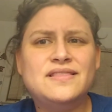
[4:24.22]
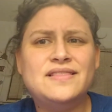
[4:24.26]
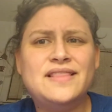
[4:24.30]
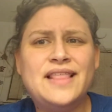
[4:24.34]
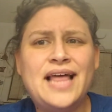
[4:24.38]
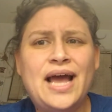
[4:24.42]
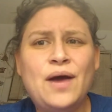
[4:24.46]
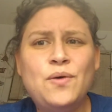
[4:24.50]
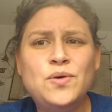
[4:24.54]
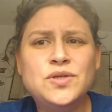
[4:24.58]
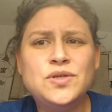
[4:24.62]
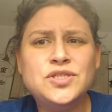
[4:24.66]

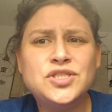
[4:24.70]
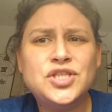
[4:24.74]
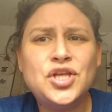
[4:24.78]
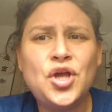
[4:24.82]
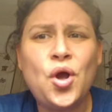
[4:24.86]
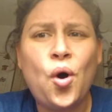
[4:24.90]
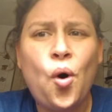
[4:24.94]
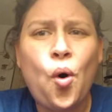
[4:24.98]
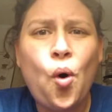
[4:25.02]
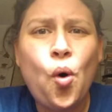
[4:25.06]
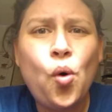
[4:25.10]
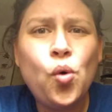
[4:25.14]
That was the
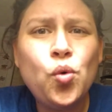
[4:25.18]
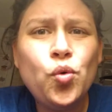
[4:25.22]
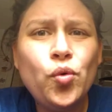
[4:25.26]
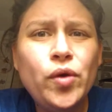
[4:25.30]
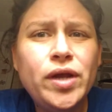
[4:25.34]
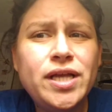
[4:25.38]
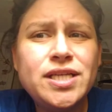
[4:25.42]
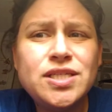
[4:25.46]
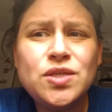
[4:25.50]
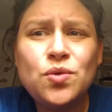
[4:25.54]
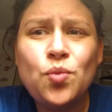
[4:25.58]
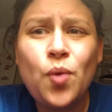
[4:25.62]
whole
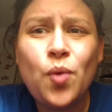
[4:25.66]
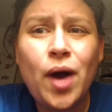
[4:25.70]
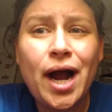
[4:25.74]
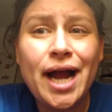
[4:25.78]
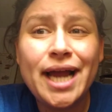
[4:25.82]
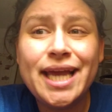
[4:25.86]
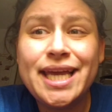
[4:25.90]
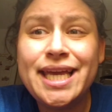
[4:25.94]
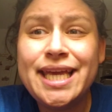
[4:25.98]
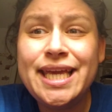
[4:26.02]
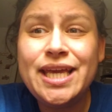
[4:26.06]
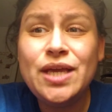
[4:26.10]
reason
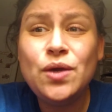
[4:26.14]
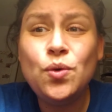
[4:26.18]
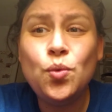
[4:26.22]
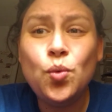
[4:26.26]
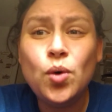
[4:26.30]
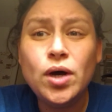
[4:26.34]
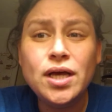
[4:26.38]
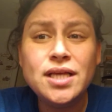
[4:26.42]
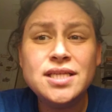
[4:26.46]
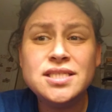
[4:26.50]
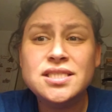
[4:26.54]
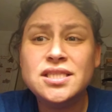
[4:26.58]
why he
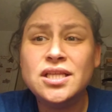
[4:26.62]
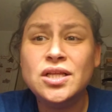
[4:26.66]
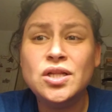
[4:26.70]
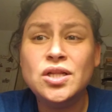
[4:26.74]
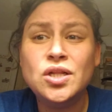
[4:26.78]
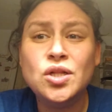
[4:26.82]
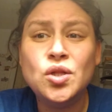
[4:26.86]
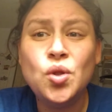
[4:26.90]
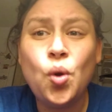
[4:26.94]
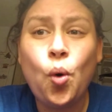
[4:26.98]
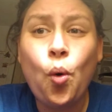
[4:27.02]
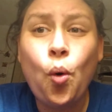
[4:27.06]
was the
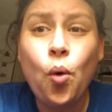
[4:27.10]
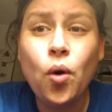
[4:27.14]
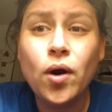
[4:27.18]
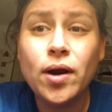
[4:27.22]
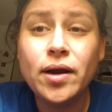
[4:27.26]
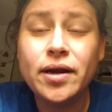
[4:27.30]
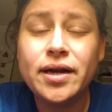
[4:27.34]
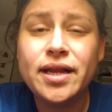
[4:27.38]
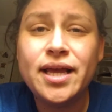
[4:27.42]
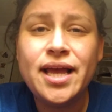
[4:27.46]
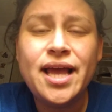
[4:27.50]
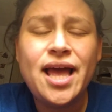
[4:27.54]

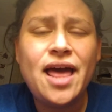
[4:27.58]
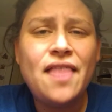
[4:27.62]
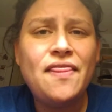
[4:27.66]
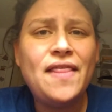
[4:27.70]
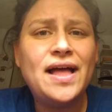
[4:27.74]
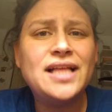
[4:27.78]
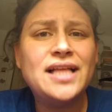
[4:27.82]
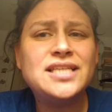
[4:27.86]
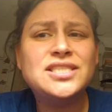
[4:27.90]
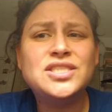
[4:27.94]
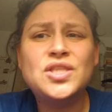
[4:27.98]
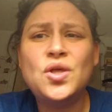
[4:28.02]
Lord.
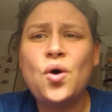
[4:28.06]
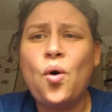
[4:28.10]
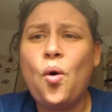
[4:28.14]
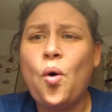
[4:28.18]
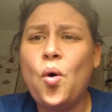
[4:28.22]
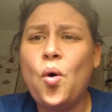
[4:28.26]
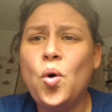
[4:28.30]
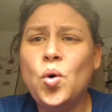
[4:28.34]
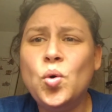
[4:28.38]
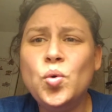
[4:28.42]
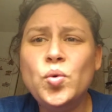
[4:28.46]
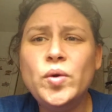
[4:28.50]
That's the
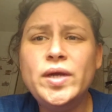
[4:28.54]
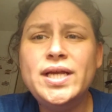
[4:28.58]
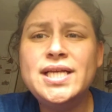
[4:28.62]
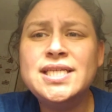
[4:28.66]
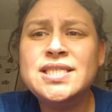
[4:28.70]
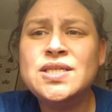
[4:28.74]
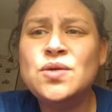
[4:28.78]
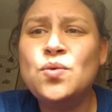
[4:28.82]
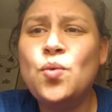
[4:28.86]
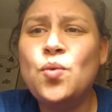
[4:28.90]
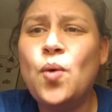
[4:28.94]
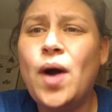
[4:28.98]
whole
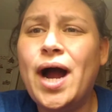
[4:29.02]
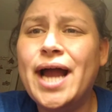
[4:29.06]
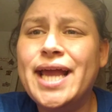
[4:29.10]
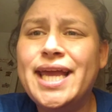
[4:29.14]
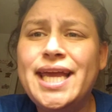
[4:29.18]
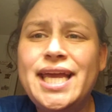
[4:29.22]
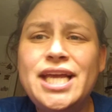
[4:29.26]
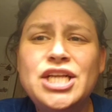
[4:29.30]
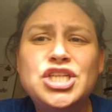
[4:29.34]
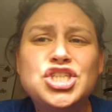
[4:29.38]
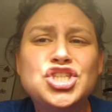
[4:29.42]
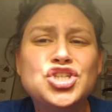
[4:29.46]
reason why
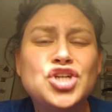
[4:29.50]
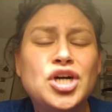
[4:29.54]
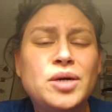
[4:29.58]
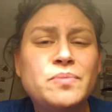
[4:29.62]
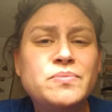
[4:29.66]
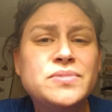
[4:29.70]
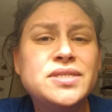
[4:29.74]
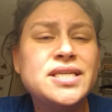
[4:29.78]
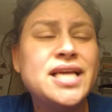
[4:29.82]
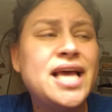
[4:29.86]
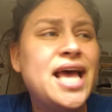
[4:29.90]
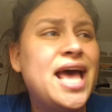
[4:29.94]
he
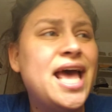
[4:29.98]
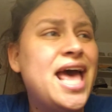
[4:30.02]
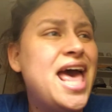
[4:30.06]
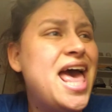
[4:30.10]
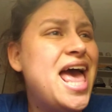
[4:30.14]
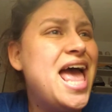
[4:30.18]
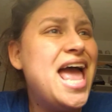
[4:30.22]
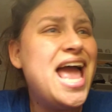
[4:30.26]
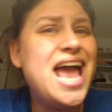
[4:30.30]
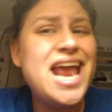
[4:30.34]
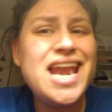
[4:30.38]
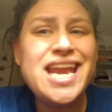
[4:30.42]
trumps
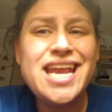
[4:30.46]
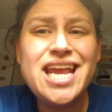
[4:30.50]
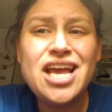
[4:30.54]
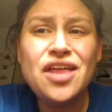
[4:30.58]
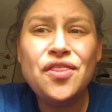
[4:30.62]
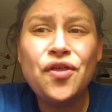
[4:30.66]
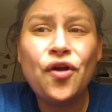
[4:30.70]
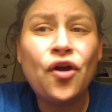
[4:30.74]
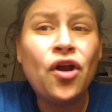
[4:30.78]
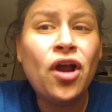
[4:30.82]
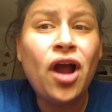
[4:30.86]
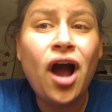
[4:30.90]
any
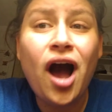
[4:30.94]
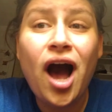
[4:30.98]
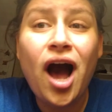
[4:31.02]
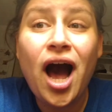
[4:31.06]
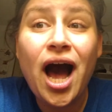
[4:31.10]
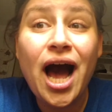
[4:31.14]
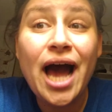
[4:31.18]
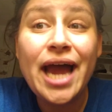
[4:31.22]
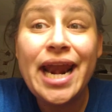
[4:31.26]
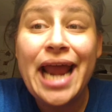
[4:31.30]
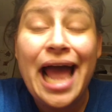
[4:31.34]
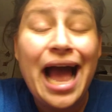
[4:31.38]
other
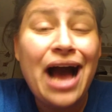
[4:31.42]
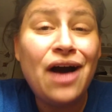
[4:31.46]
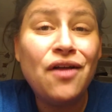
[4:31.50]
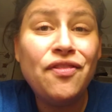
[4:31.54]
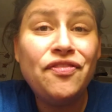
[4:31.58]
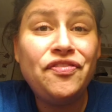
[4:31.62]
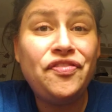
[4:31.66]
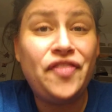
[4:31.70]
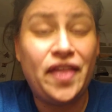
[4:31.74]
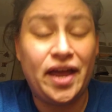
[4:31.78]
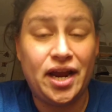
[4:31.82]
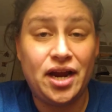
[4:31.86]
God
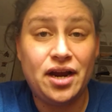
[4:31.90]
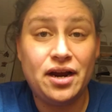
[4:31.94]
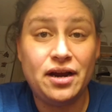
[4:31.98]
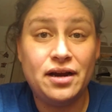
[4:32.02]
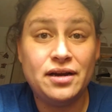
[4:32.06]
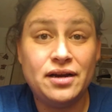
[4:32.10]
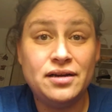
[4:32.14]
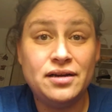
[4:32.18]
out there.